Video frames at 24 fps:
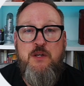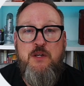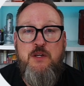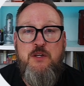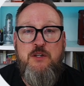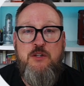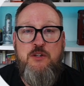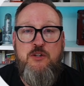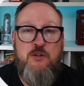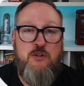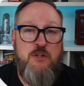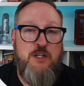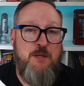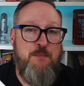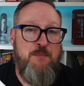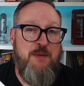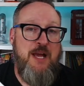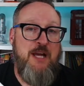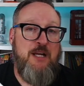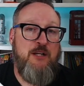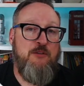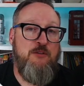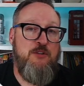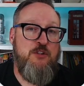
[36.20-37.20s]
You'll get
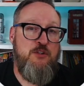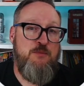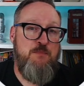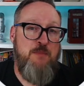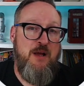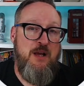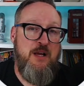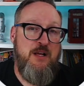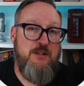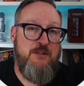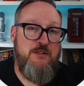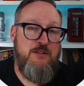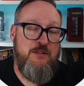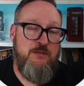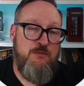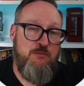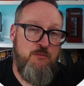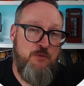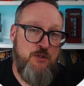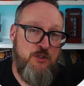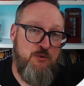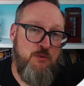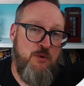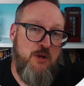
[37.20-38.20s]
back a response
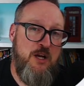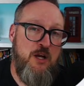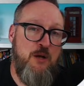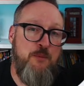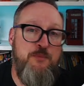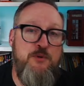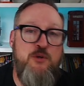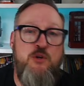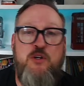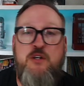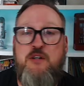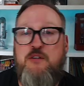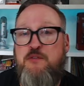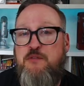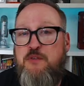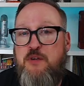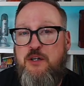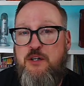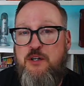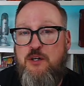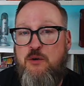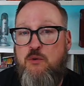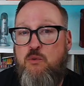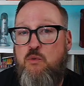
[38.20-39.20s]
which will help you
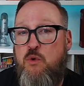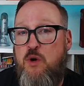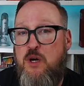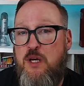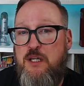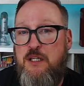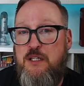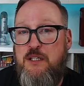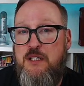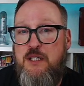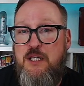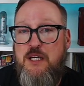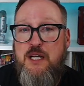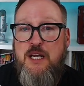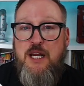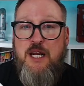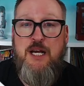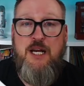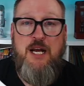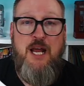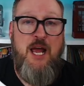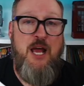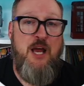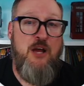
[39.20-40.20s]
configure what
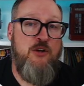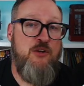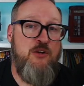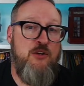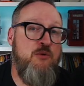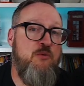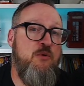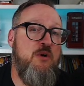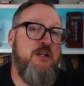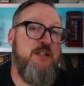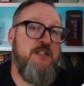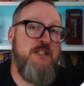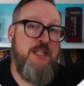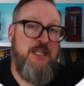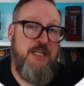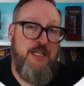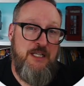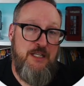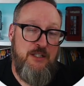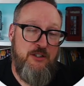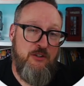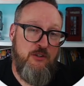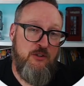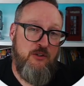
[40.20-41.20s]
and how you want to
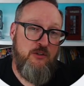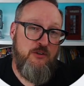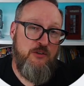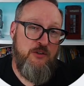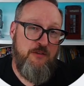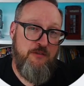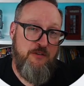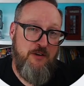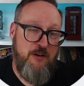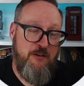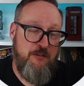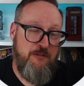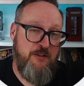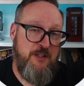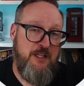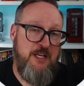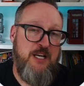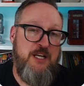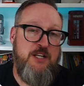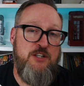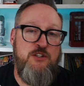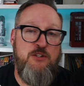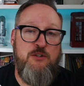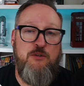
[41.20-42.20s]
handle the
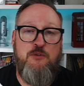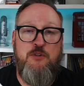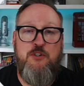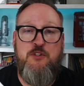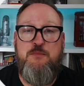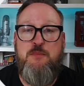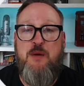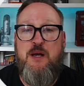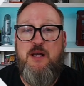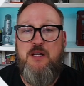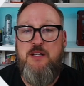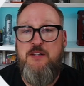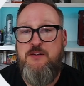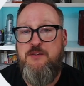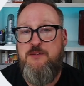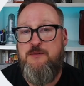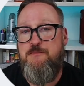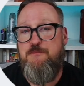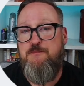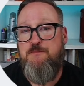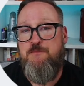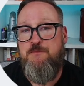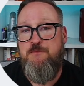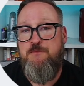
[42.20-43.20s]
verification response.
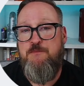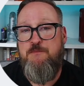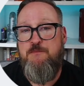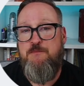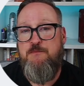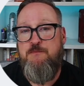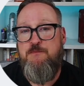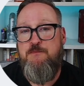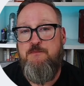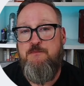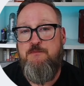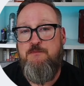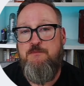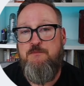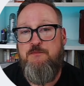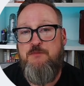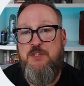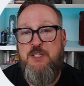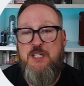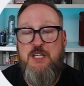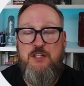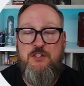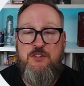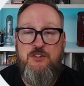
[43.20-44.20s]

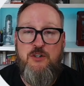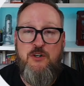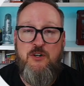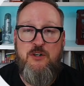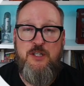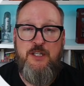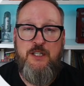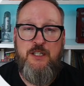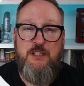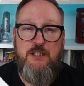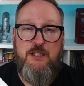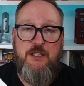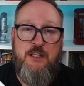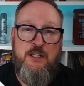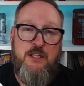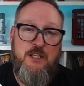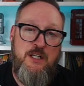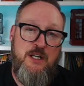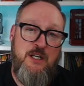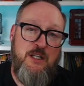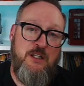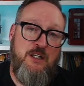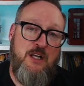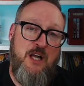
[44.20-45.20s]
To get started,
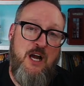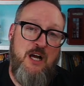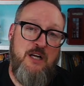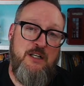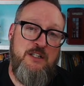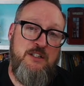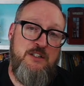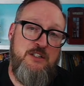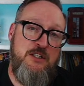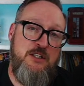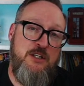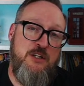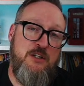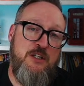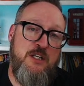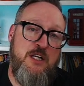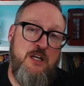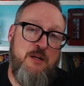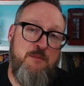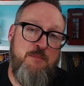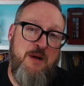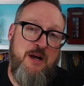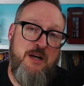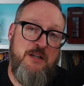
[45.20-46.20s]
log into your
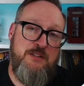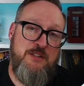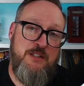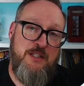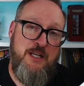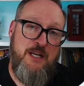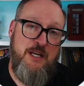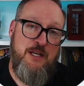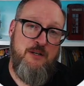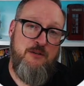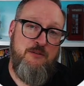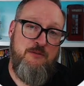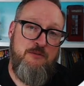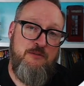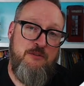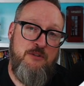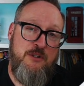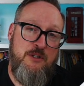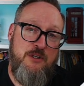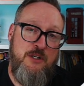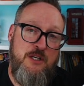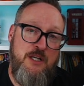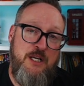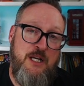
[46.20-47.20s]
Kickbox account
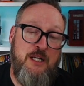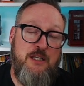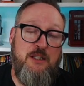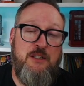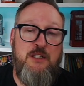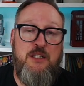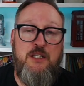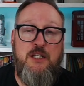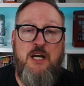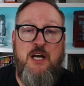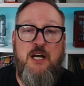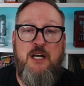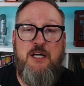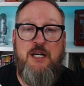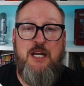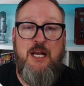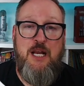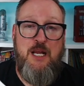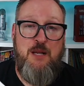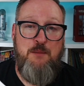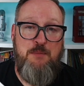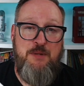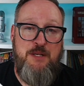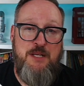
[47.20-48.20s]
and click on
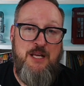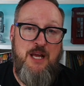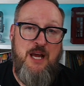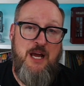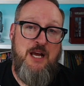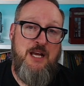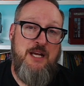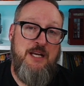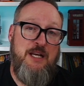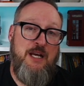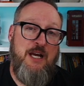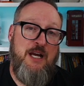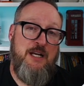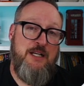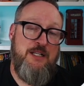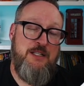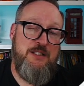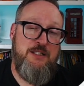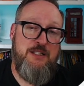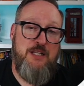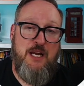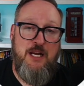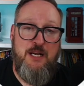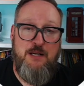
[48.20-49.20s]
API on the
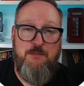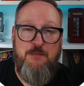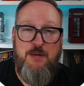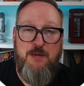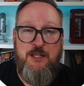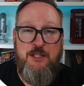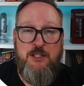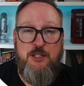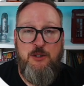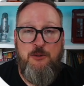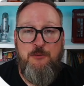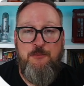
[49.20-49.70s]
side menu.